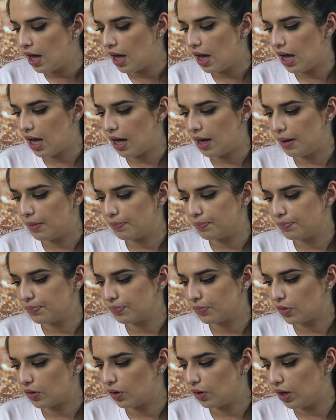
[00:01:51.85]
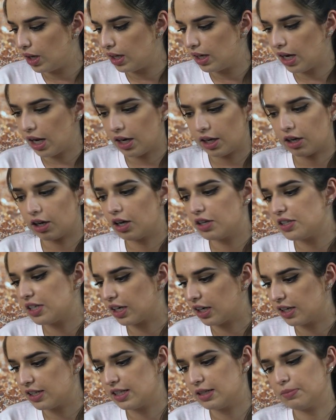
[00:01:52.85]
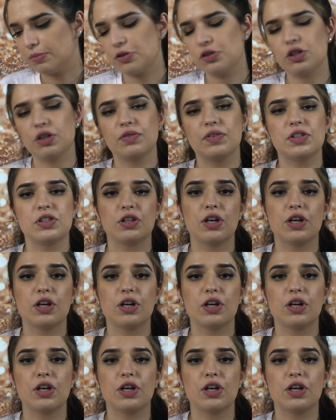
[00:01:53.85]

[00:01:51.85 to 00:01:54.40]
and how to contact customer service,